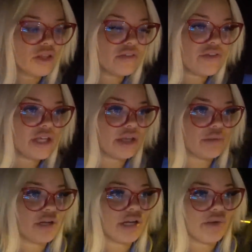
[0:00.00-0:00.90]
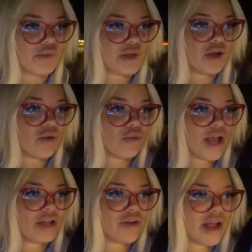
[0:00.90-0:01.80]
The vegan community would be
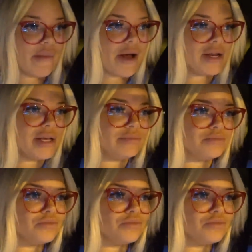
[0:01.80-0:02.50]
cry, cry about it.